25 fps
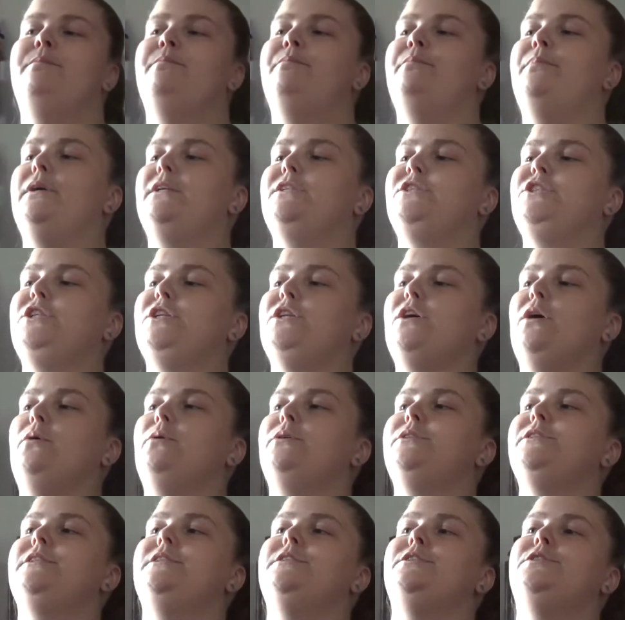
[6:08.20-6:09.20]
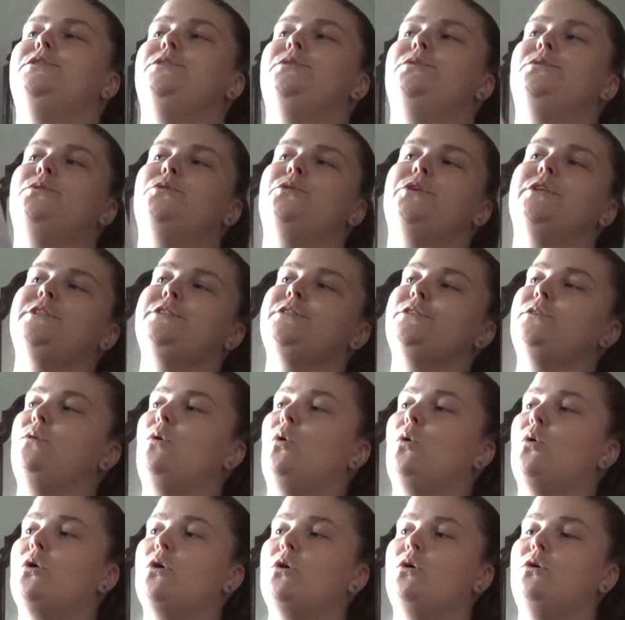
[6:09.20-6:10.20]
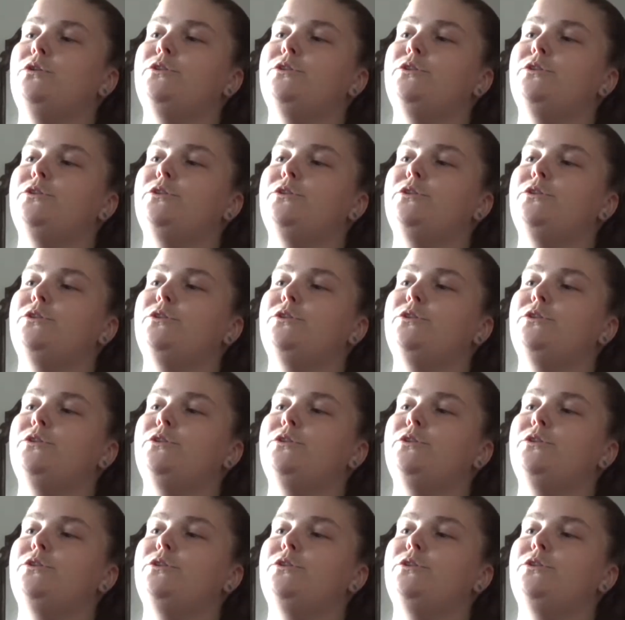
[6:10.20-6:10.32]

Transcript: But she goes into crystal oracle